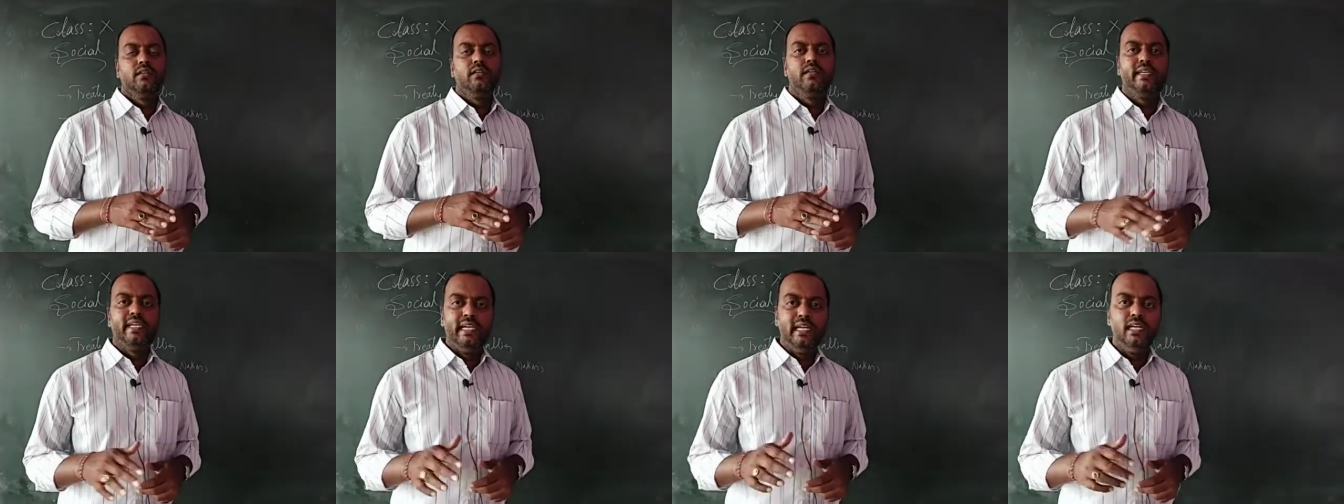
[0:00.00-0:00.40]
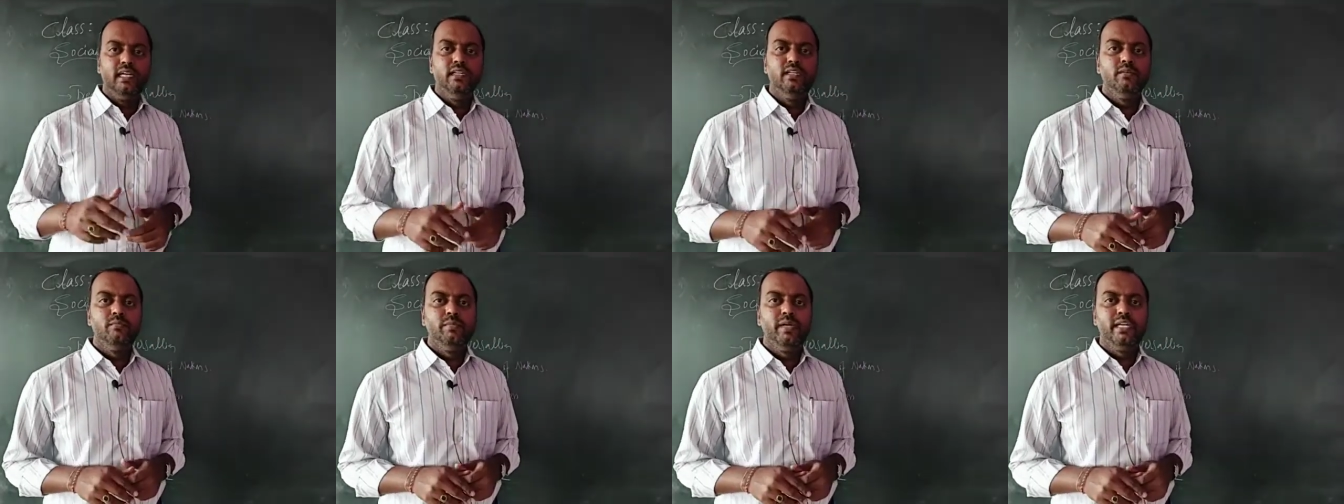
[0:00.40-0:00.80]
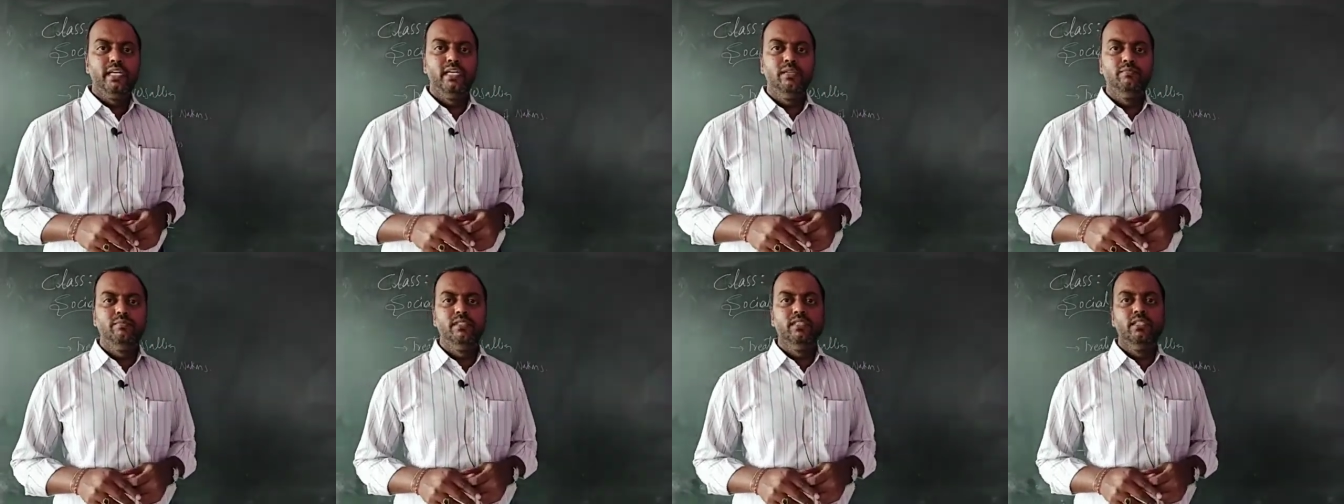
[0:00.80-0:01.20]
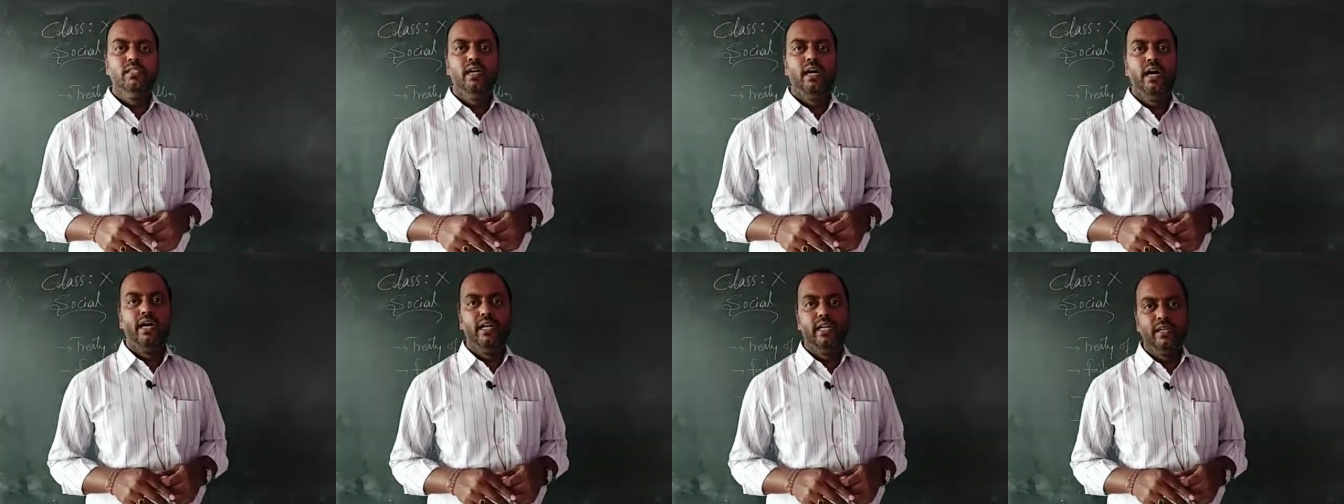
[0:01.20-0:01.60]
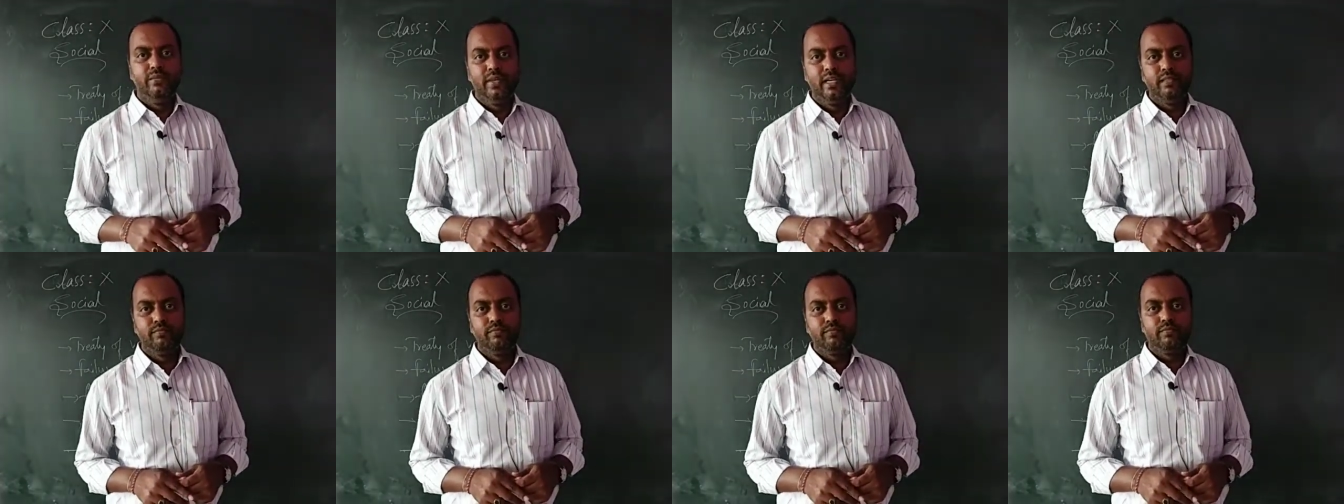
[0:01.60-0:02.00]
killed by him, and
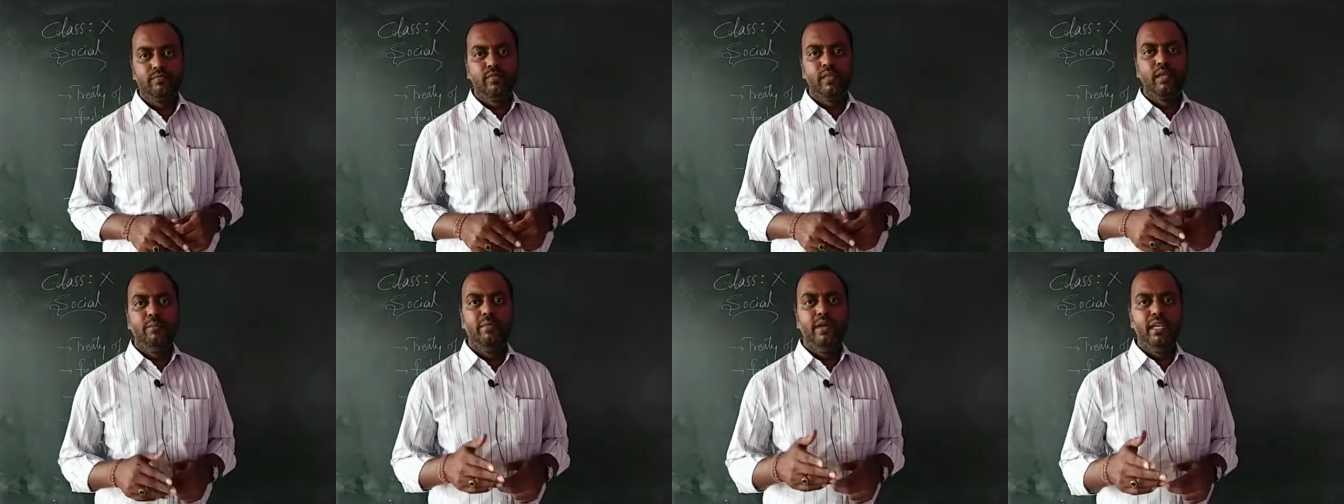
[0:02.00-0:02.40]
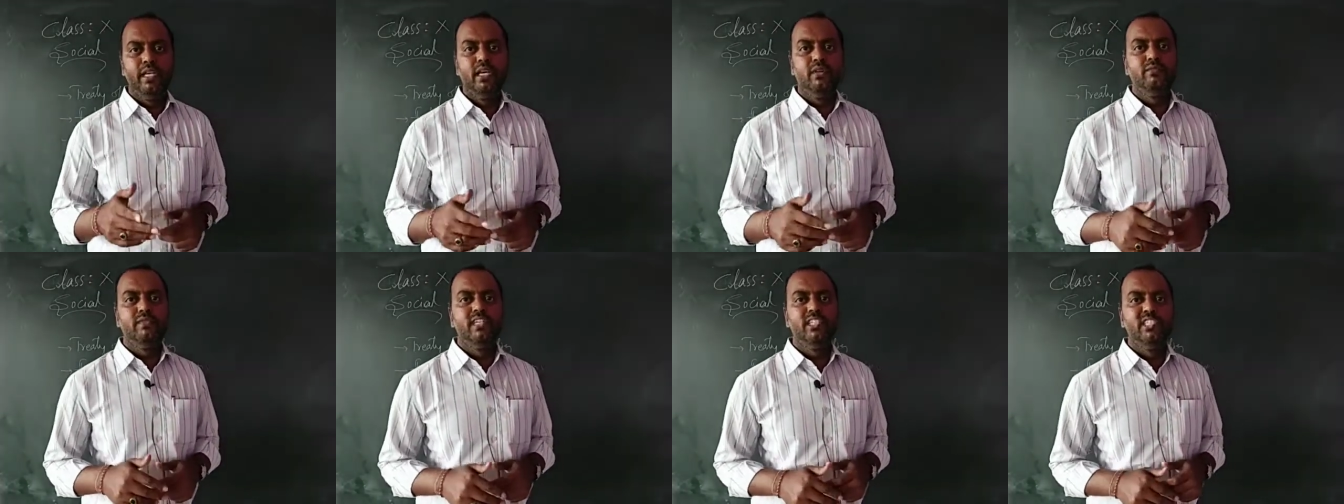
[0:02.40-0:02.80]
even many of the